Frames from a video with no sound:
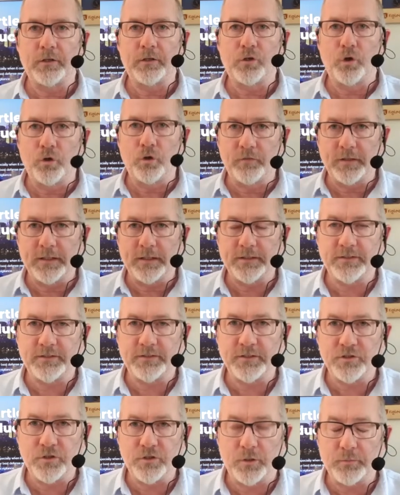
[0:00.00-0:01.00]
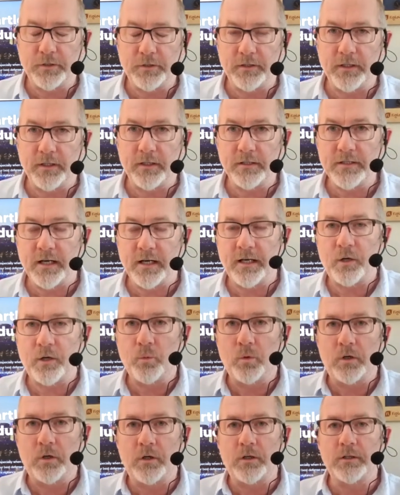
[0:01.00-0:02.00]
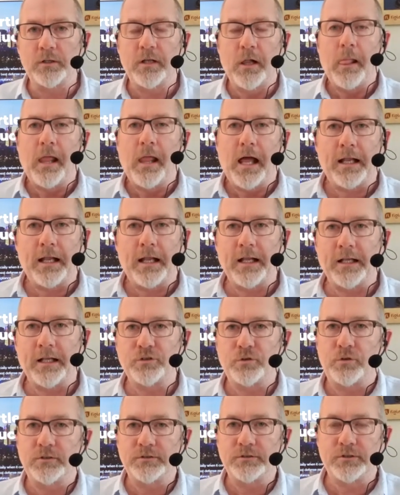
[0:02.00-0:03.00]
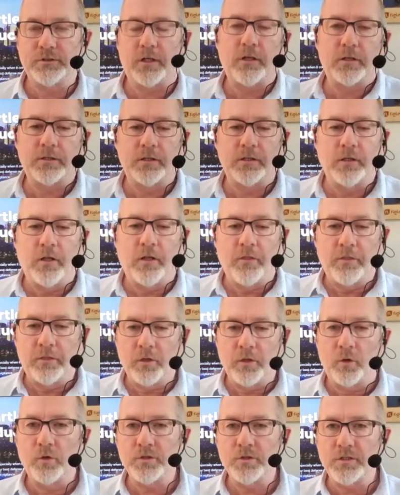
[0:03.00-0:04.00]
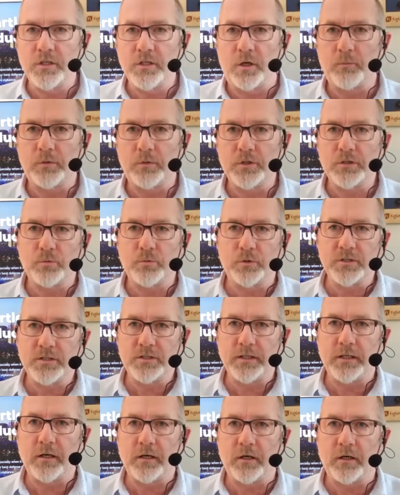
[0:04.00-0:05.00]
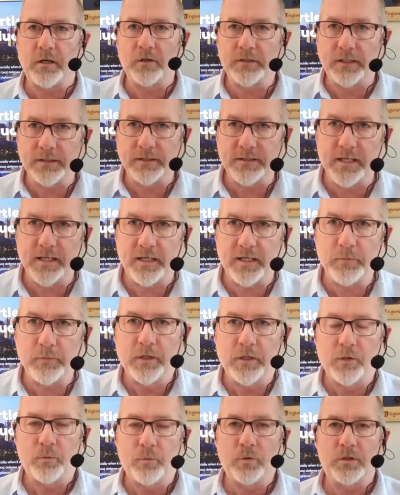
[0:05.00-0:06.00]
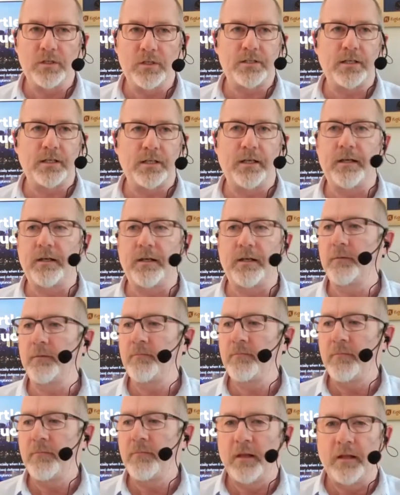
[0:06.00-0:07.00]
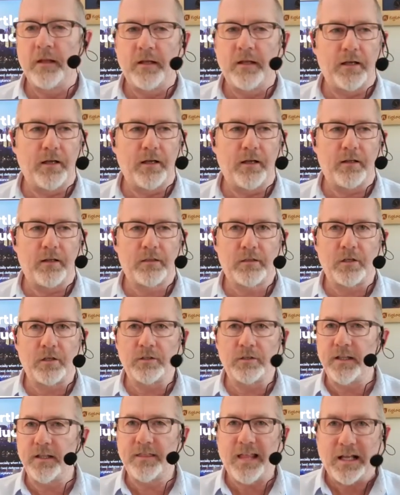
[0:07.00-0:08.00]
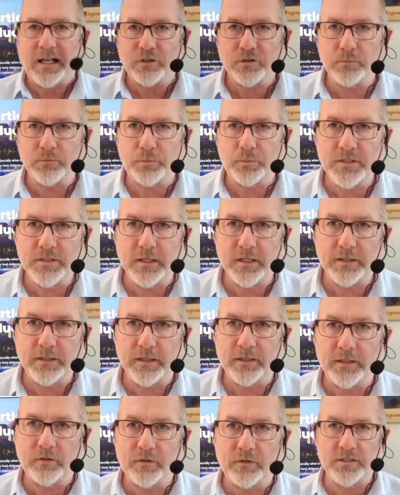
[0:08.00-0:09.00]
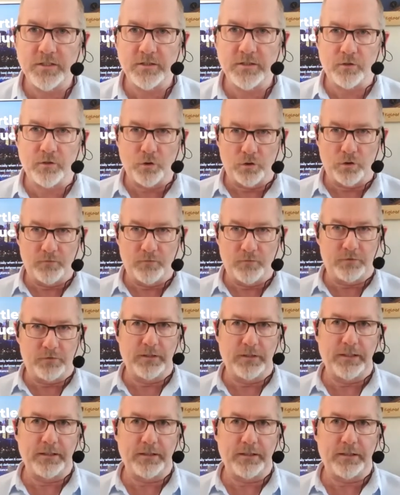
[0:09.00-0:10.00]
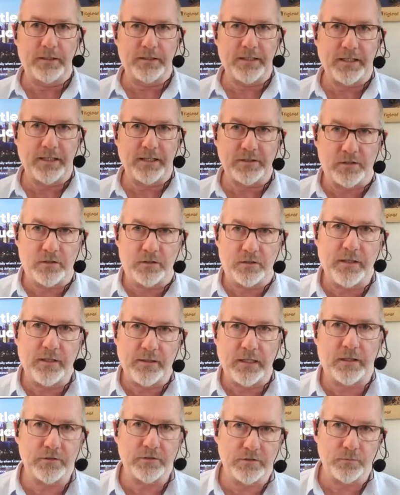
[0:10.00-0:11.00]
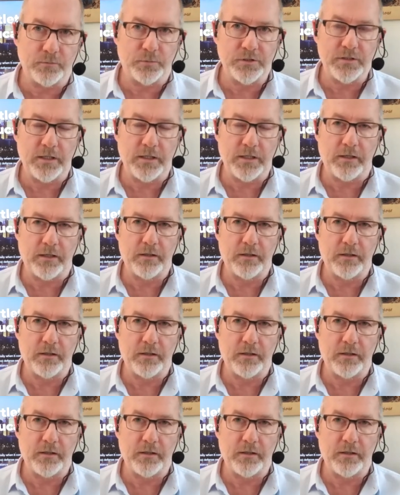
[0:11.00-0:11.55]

COVID has disrupted the entire world. And as a result, those numbers we're seeing are looking tame. We're seeing a 30,000% increase in COVID related attacks, 30,000%.